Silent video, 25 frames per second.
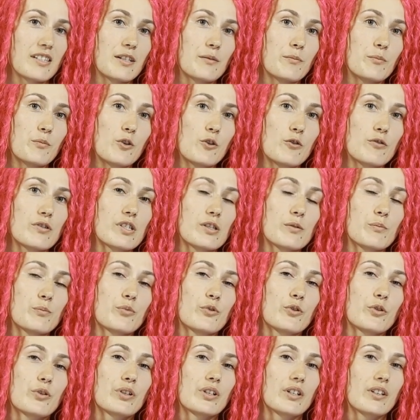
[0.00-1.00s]
the most
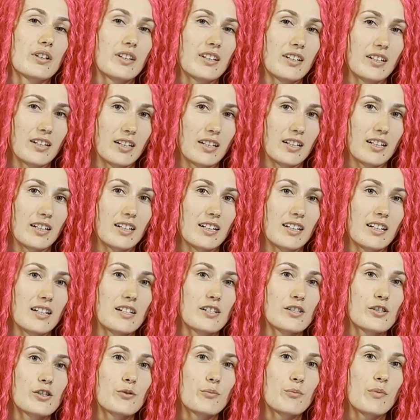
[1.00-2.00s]
important thing
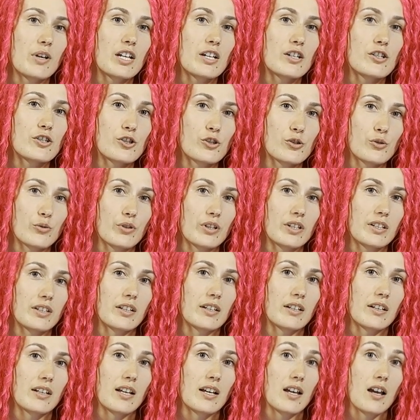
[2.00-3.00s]
is to make sure
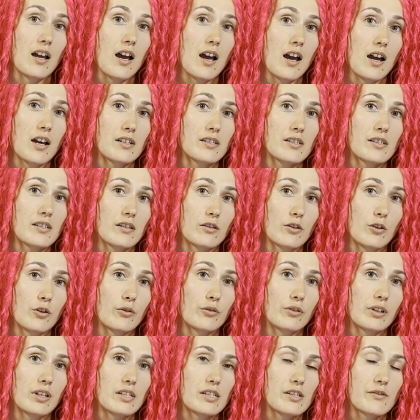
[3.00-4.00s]
that the ads
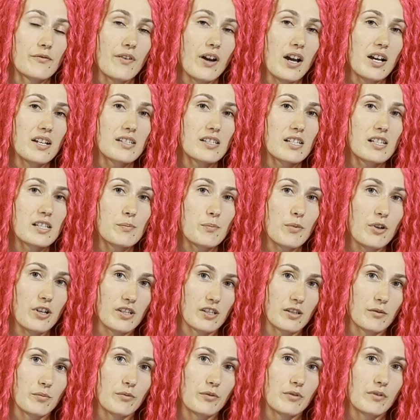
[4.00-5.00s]
load as fast as
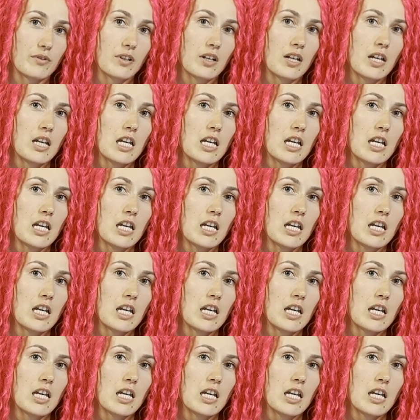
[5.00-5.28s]
possible.